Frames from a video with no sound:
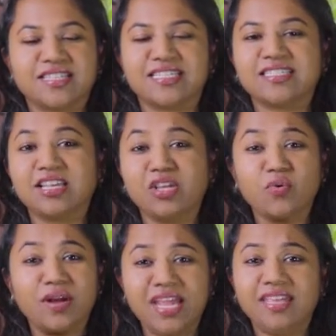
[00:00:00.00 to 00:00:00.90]
that
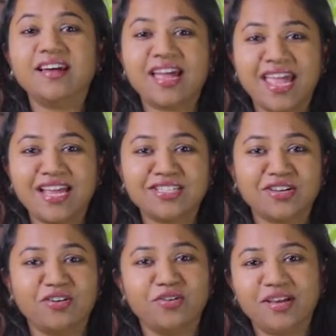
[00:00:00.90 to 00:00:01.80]
you either hate
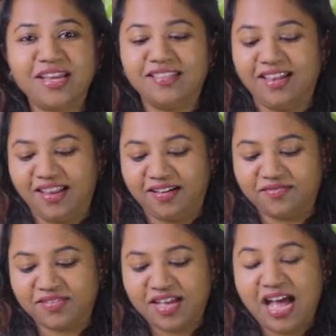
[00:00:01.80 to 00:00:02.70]
or you either
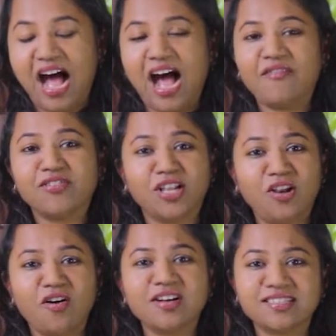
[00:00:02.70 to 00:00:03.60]
love. I, for the
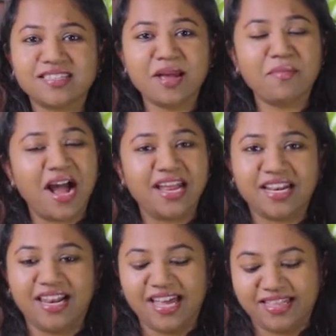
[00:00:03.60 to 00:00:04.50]
longest time, I
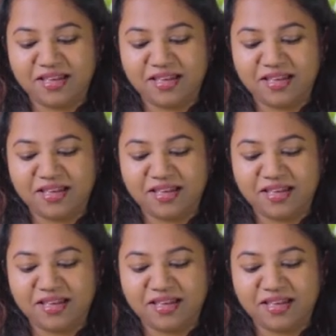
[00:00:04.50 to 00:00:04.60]
didn't like